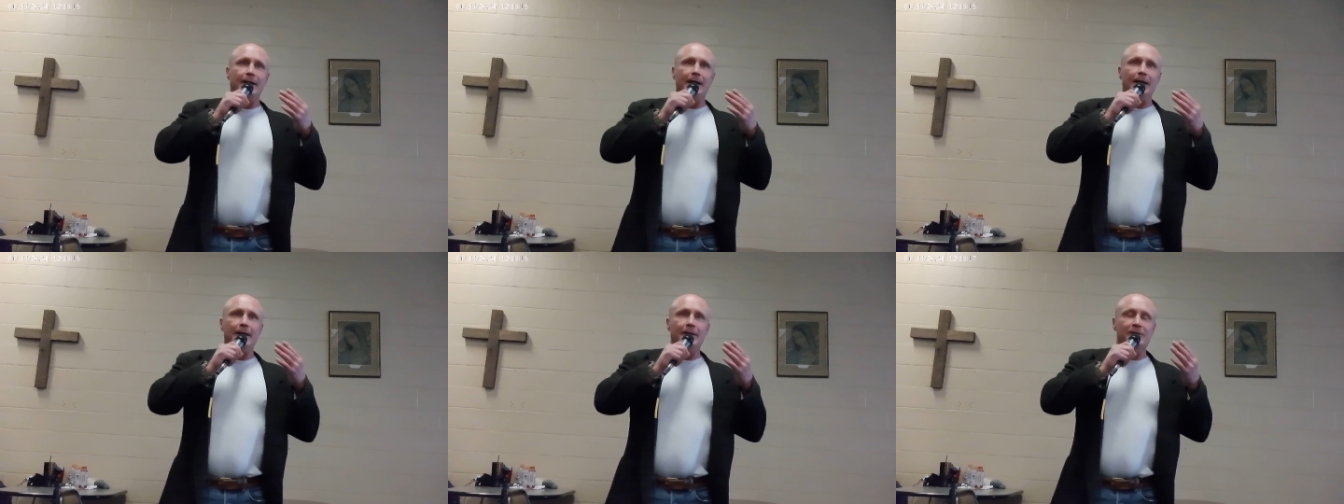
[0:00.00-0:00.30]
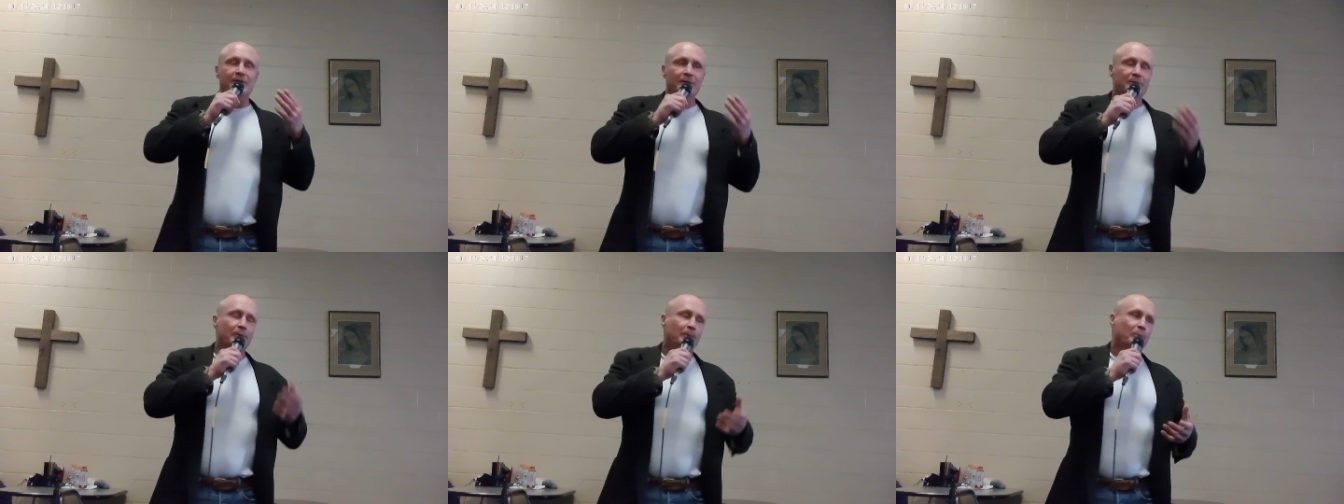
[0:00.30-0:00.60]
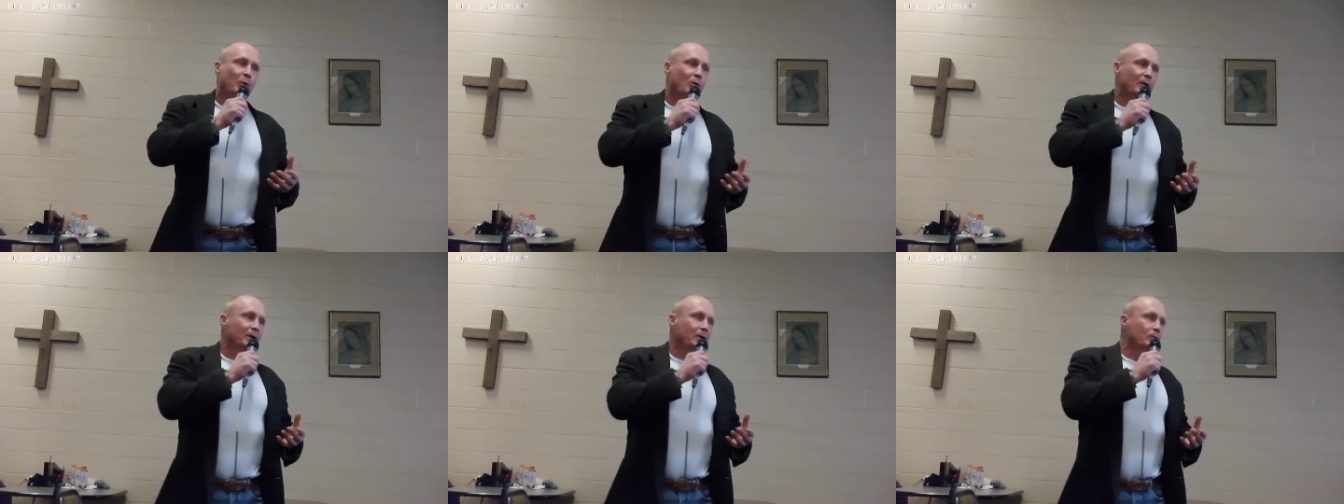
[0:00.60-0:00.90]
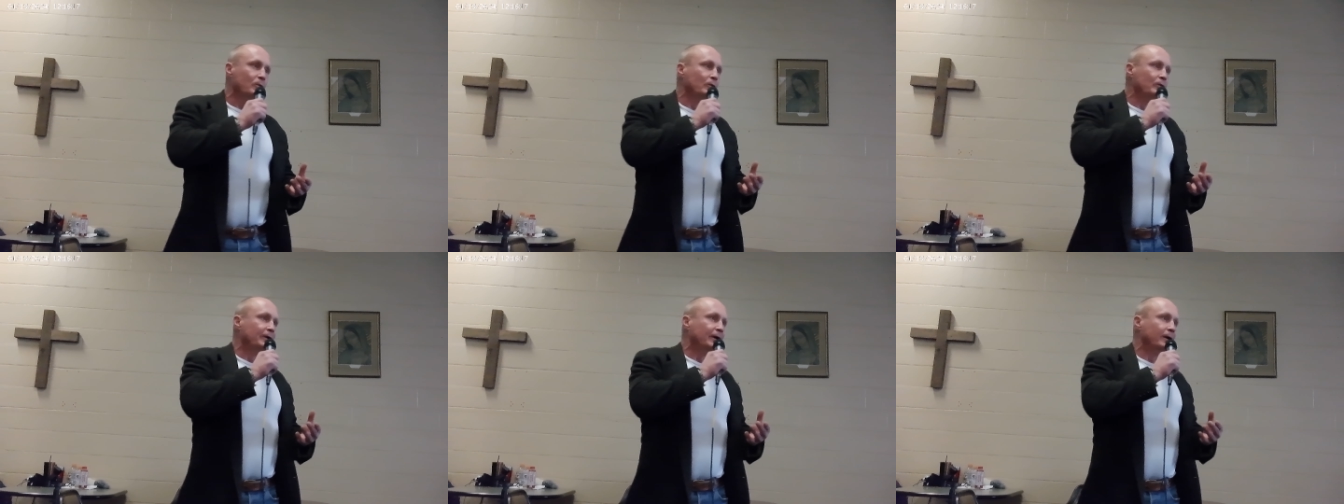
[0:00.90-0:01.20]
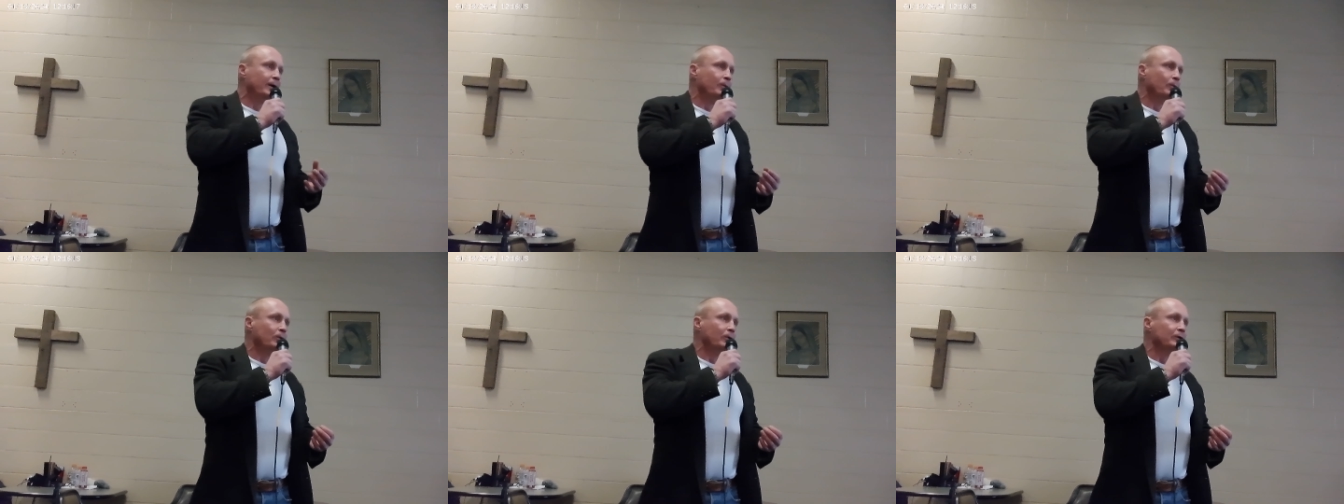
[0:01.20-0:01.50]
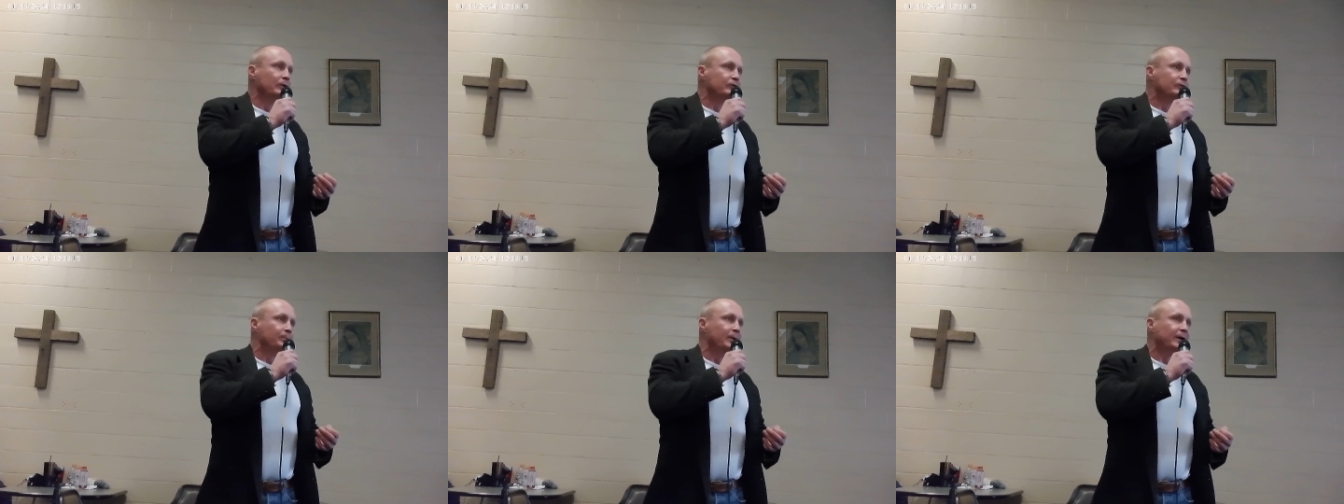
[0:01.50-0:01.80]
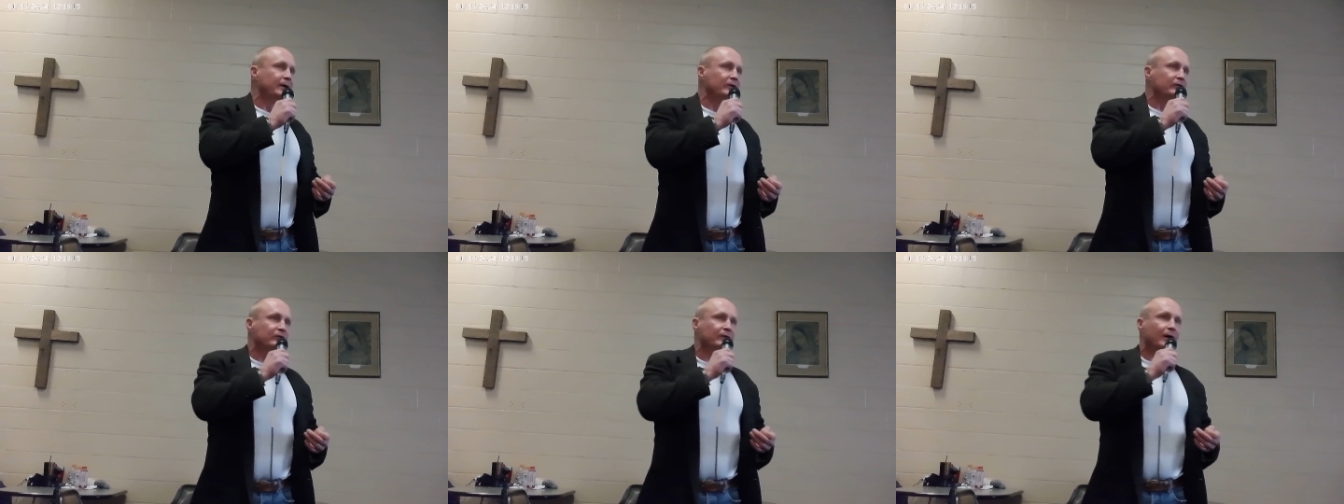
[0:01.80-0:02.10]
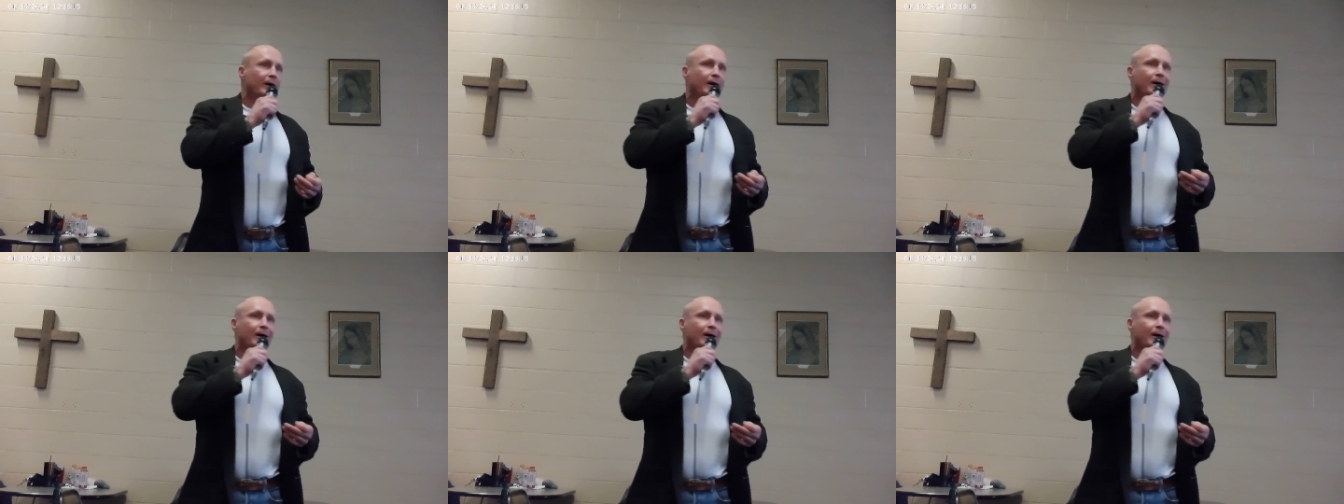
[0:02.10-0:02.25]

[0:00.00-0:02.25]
the point that I wanted to make is that